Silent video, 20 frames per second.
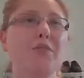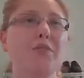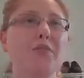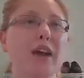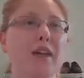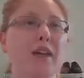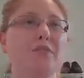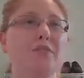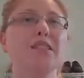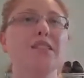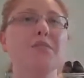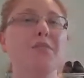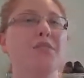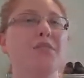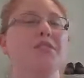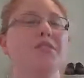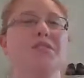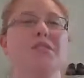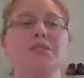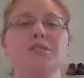our
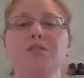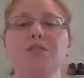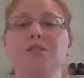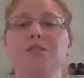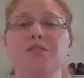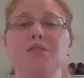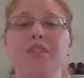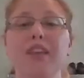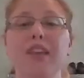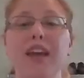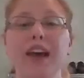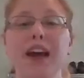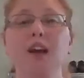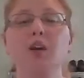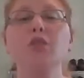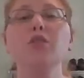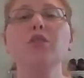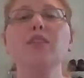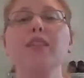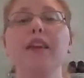response to the
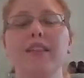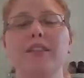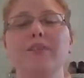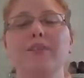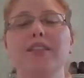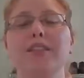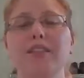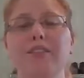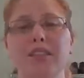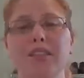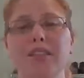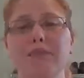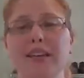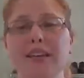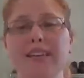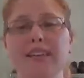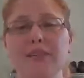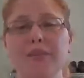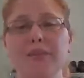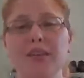health element of this
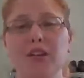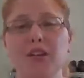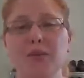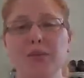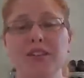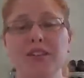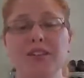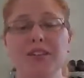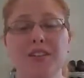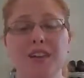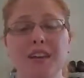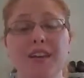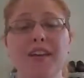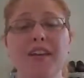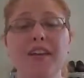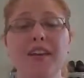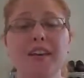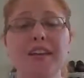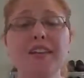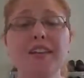pandemic, which
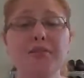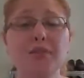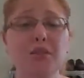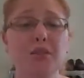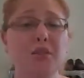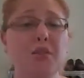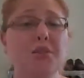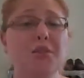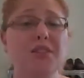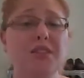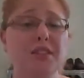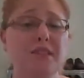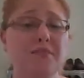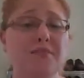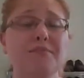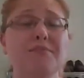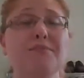is of course